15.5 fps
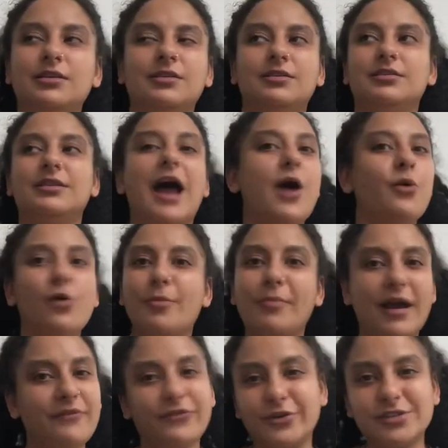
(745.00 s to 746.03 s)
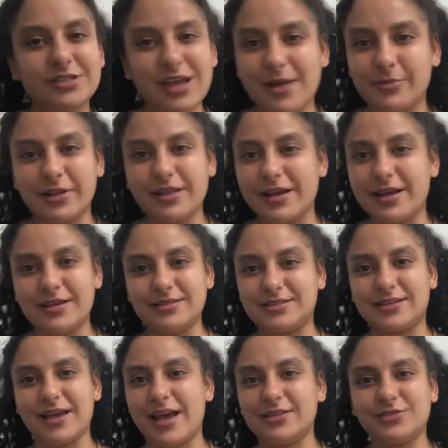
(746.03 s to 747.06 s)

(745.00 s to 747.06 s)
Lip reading: not what my first time clients get.